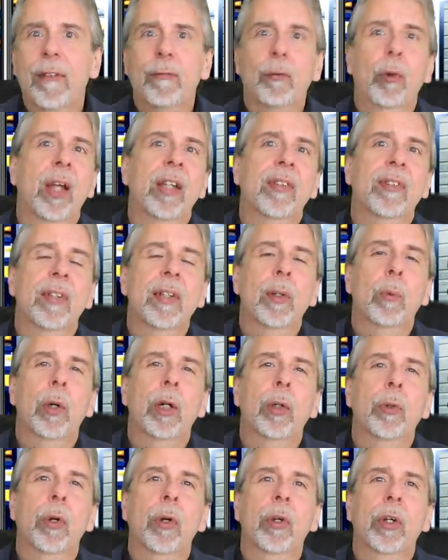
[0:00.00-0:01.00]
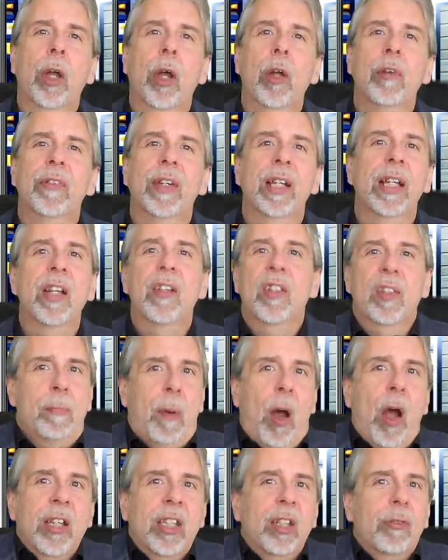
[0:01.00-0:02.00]
death rates in the world on COVID, in
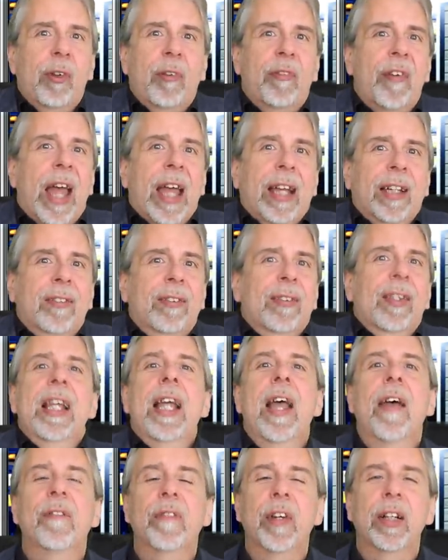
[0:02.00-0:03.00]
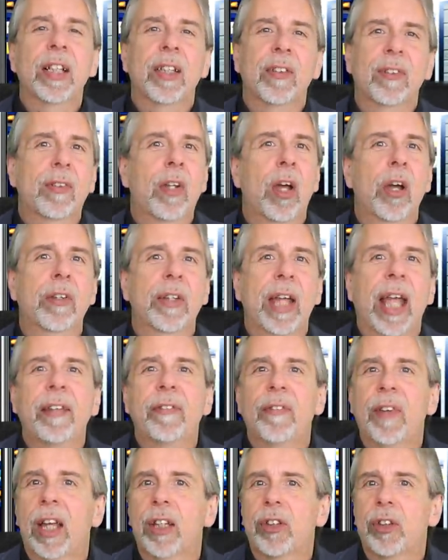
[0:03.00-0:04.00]
spite of the fact that it's done
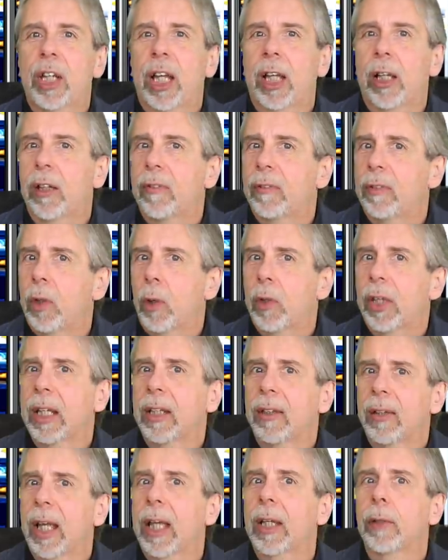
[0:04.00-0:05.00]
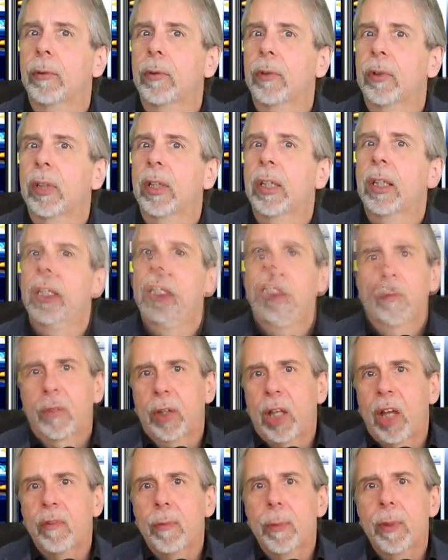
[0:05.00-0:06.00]
a fair share of locking down.
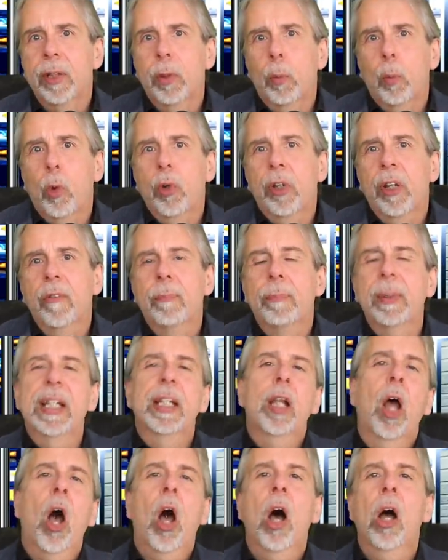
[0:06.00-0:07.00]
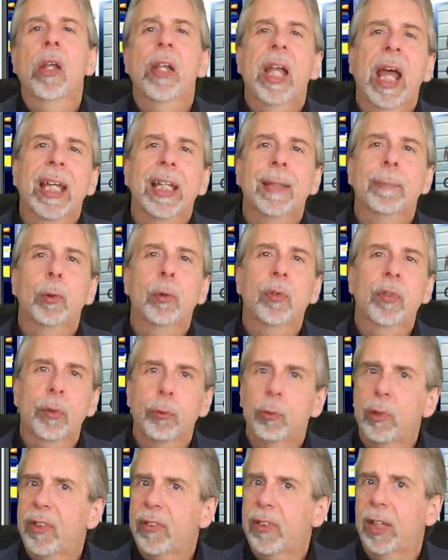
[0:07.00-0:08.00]
The government would have been unable
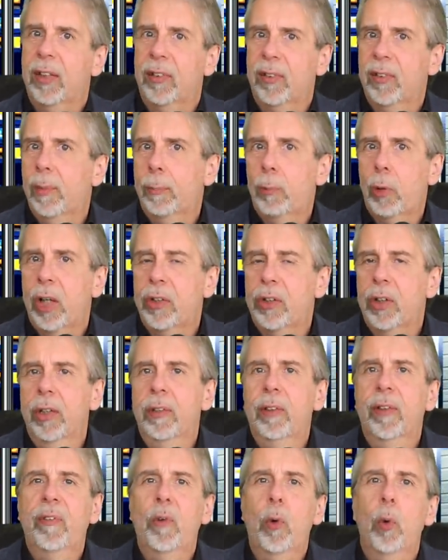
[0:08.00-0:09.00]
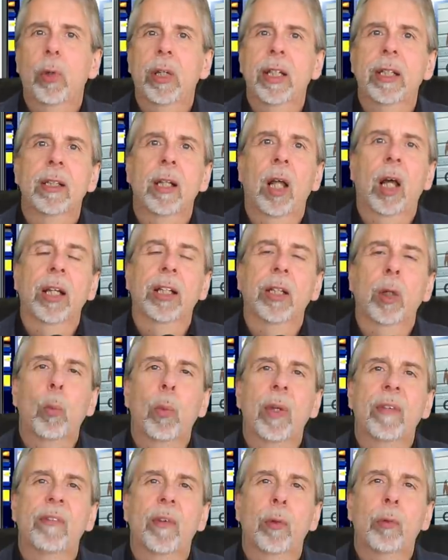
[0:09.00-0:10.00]
to resist the pressure to fall in line
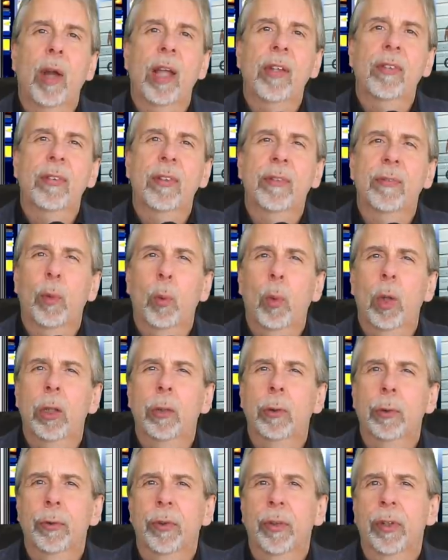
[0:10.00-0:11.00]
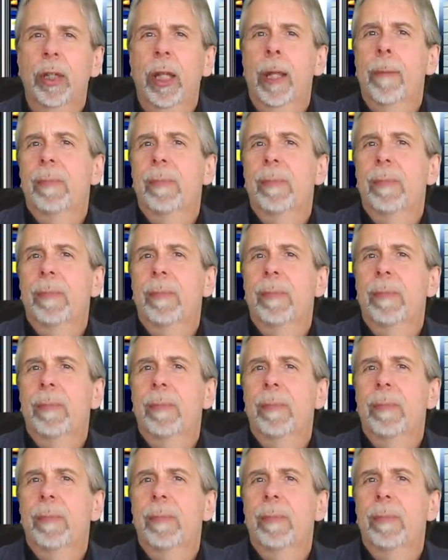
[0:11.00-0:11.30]
with the rest of the world.